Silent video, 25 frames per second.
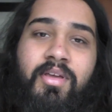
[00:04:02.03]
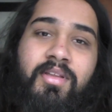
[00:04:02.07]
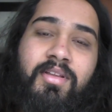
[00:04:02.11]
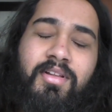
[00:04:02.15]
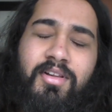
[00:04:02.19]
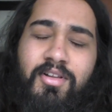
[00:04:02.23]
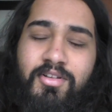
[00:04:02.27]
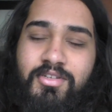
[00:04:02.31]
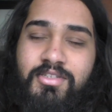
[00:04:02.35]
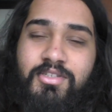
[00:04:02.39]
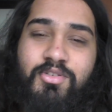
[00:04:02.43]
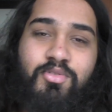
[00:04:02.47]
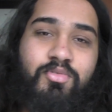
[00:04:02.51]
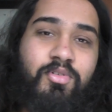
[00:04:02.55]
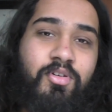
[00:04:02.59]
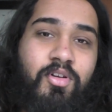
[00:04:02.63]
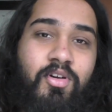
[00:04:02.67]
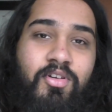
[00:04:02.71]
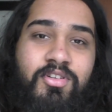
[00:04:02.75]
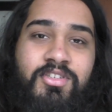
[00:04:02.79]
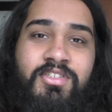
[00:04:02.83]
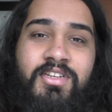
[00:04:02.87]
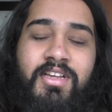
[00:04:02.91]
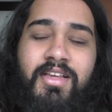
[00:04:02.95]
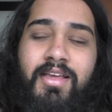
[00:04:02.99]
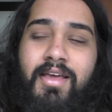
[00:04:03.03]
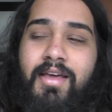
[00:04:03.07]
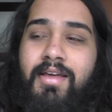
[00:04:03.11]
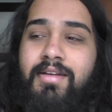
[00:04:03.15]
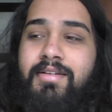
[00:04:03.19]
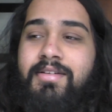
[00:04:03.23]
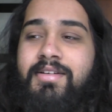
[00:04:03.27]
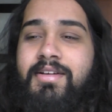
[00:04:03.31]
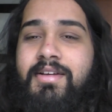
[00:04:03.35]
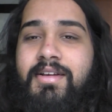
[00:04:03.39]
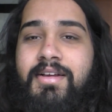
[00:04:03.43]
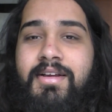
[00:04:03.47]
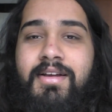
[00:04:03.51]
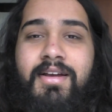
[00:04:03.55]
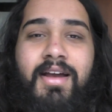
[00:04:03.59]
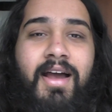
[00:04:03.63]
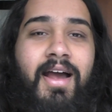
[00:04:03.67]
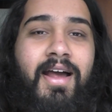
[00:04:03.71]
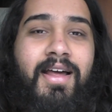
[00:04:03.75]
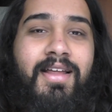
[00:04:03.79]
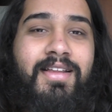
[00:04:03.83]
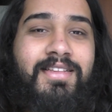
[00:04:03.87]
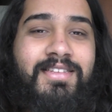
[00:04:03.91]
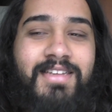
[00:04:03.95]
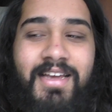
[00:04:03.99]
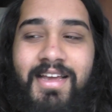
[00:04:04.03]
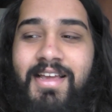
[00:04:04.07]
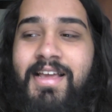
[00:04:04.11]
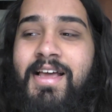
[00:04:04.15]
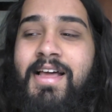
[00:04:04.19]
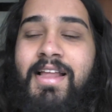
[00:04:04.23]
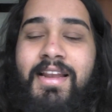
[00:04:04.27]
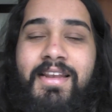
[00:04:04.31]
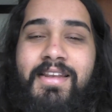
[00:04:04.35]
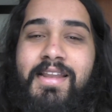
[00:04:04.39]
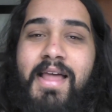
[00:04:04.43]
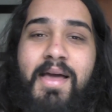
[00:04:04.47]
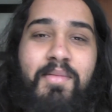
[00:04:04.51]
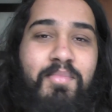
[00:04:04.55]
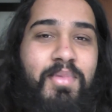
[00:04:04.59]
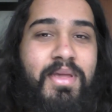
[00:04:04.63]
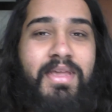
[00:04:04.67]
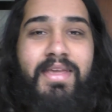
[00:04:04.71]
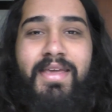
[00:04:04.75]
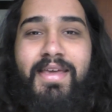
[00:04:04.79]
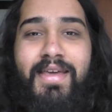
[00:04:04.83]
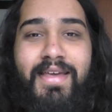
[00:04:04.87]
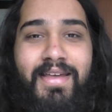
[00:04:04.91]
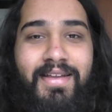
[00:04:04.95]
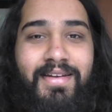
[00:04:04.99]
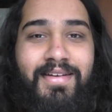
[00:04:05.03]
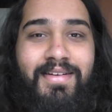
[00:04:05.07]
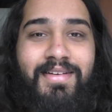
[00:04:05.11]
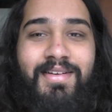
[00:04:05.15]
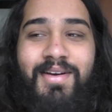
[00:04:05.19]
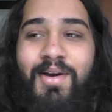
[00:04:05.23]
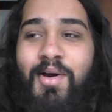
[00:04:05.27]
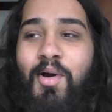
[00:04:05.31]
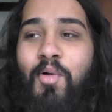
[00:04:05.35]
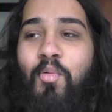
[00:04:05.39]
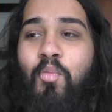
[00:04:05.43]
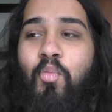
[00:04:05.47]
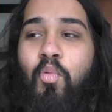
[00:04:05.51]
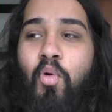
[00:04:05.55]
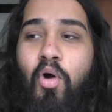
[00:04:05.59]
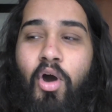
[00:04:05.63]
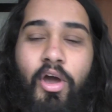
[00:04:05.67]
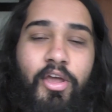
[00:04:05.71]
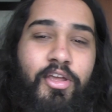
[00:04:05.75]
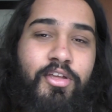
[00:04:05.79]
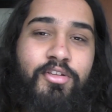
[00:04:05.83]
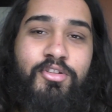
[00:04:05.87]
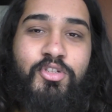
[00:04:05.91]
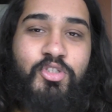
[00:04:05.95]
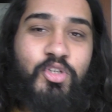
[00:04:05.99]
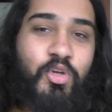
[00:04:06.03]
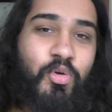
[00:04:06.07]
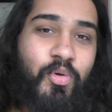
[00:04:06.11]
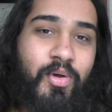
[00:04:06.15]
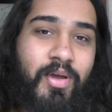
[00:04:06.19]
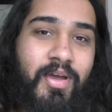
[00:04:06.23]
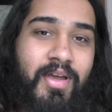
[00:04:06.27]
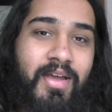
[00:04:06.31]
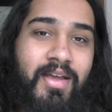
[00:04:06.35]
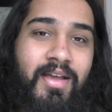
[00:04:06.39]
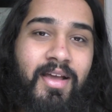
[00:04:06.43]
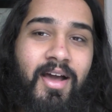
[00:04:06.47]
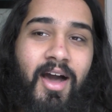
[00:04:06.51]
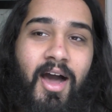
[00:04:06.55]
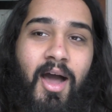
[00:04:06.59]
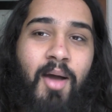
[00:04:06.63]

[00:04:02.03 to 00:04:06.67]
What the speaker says: He closes the door and locks it again. And he's like, let me in, what are you doing?